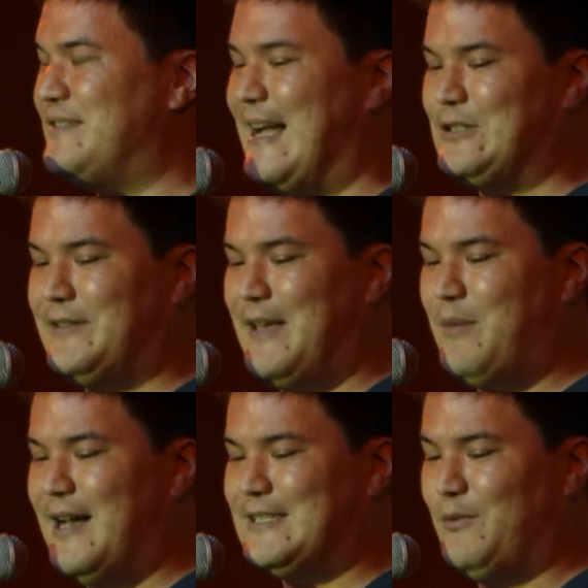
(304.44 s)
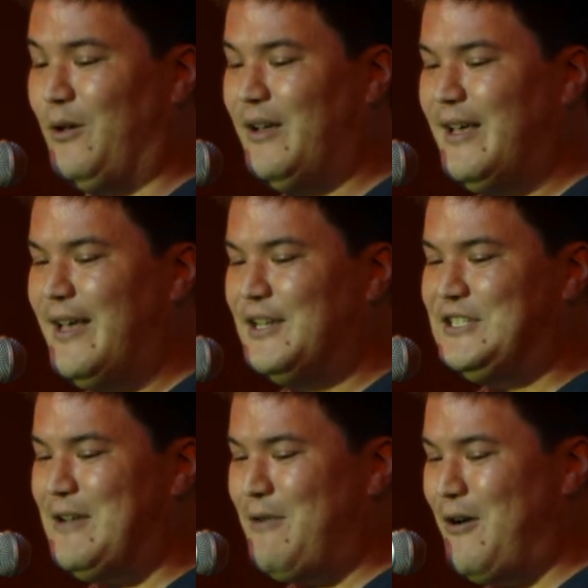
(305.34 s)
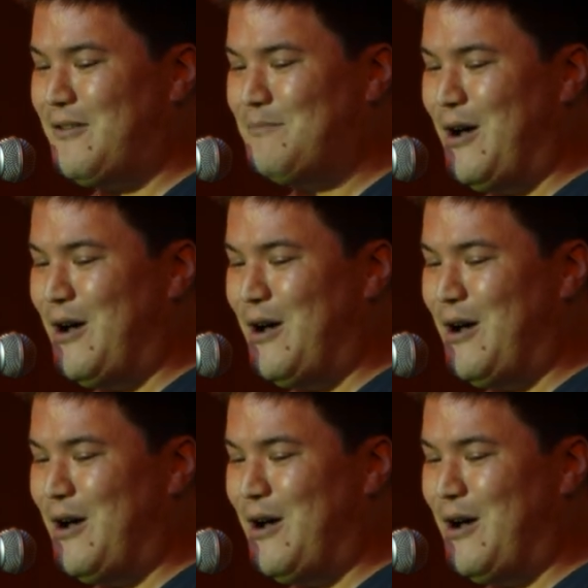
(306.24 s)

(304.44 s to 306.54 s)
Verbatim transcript: natural thing possible. She wrote